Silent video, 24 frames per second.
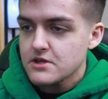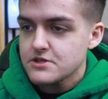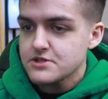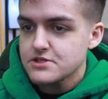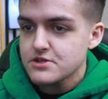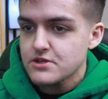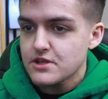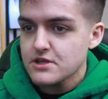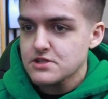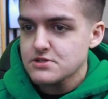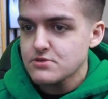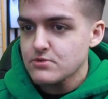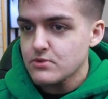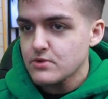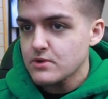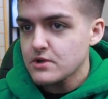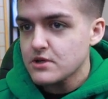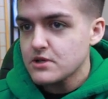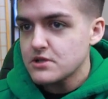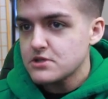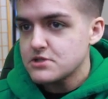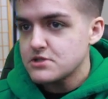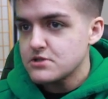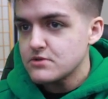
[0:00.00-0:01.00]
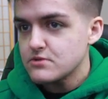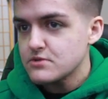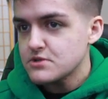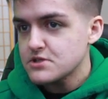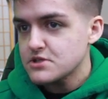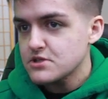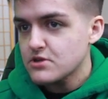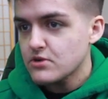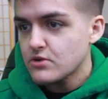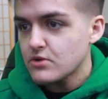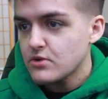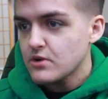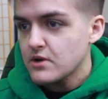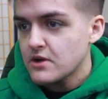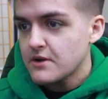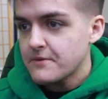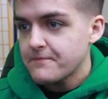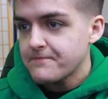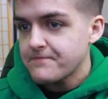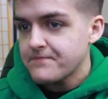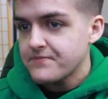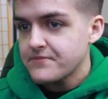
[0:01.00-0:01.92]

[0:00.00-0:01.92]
So that's what we're gonna do. So